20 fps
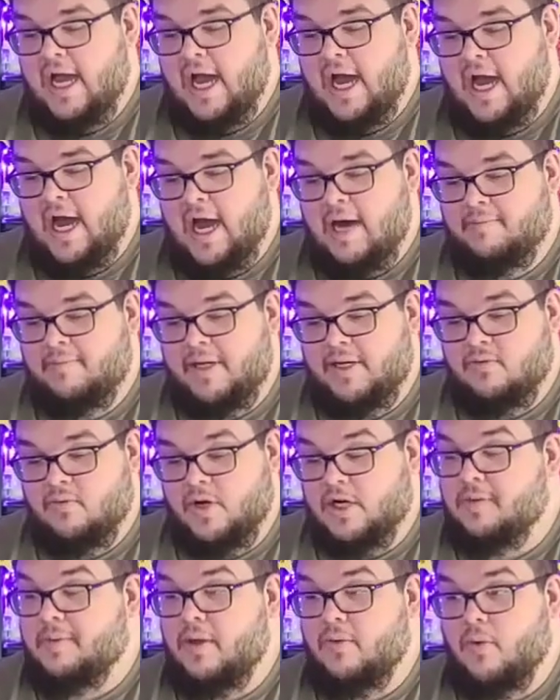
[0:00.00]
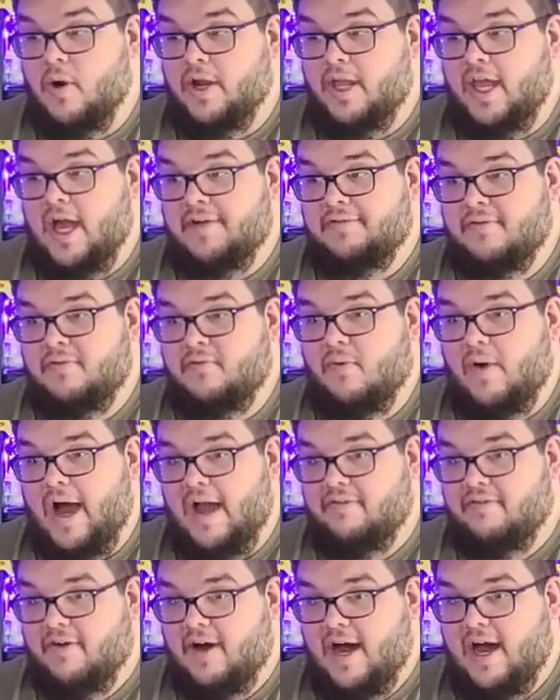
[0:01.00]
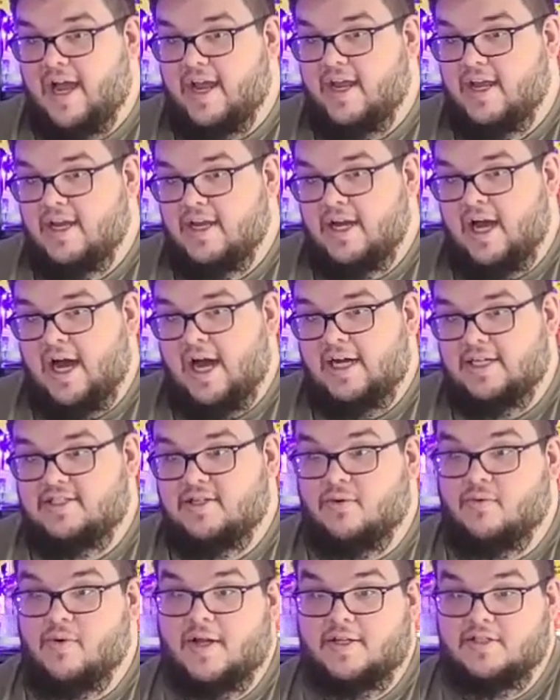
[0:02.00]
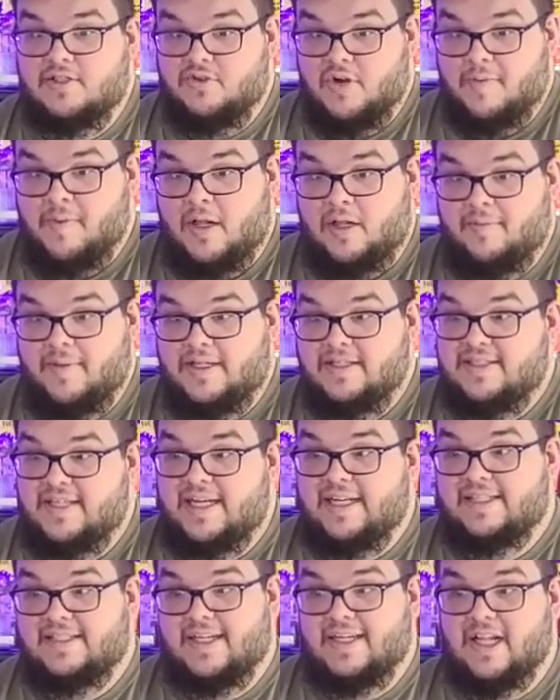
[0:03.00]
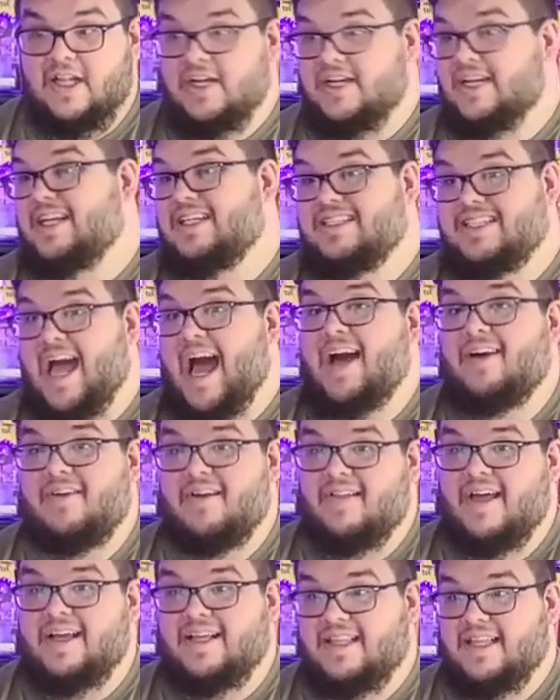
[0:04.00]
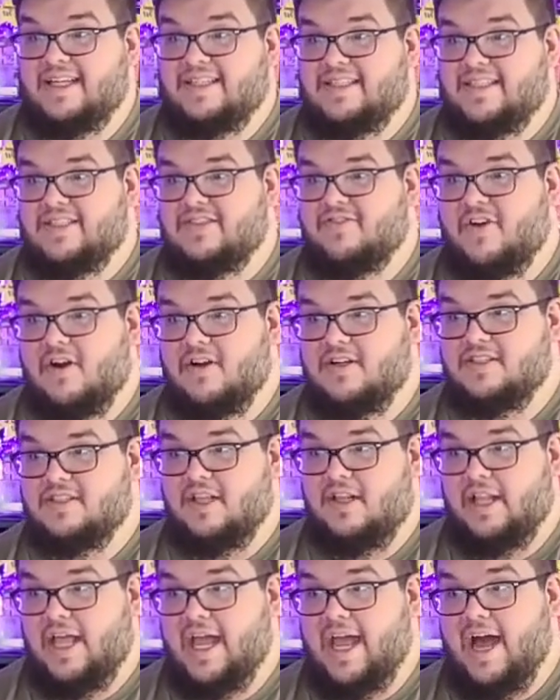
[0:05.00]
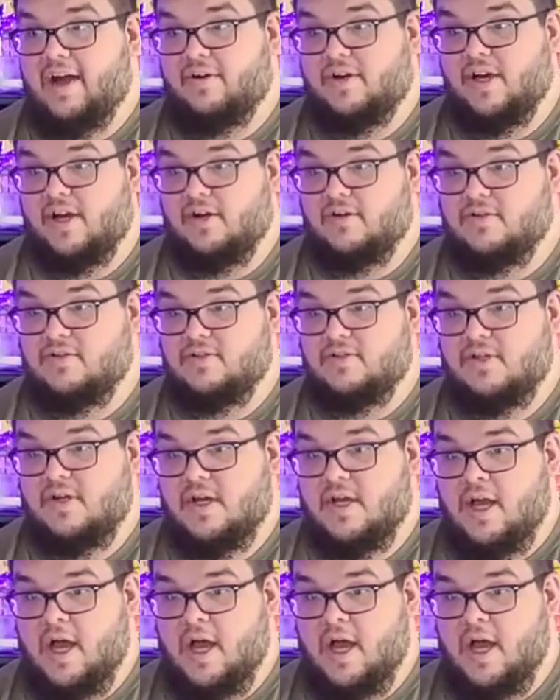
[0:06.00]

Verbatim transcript: Uh, but we're going to be working off of Wi Fi uh, to run Stream Elements, and it's going to look exactly like this as far as the layout goes.